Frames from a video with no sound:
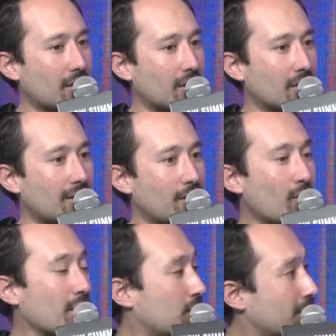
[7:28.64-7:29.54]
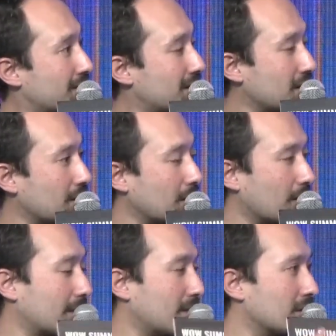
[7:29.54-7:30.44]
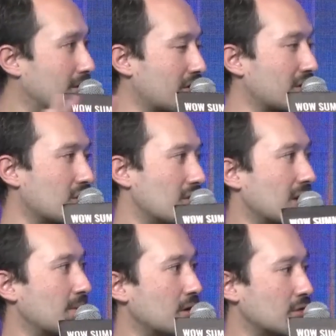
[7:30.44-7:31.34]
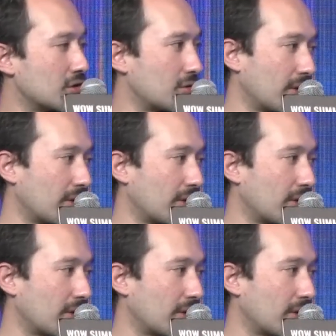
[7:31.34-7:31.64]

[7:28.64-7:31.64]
than what we've seen in the traditional game industry.